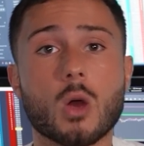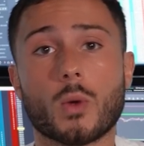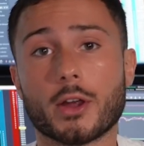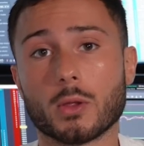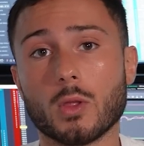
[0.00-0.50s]

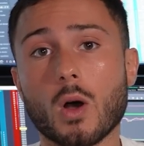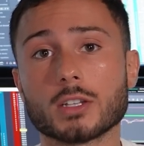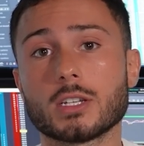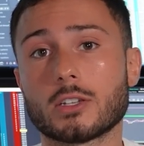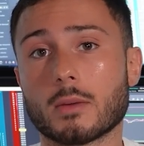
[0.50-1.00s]
where your
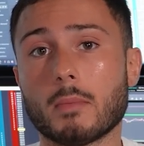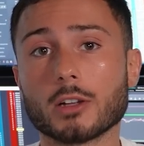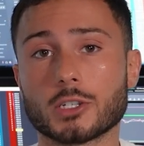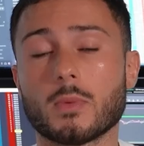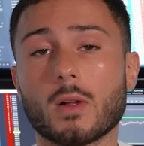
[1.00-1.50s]
losses are
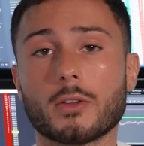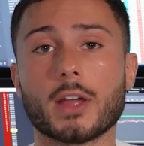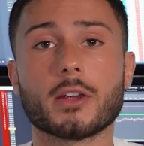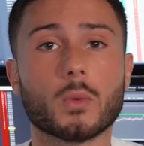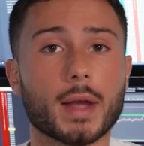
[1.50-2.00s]
much smaller than your